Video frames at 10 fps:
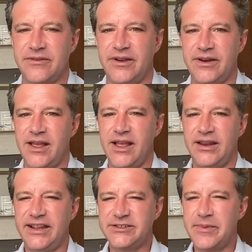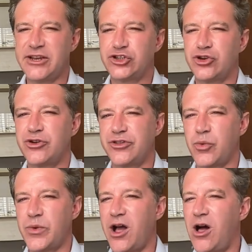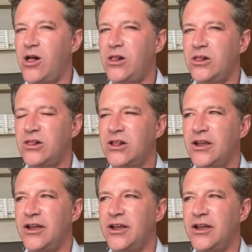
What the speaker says: Right? Let's make sure that we all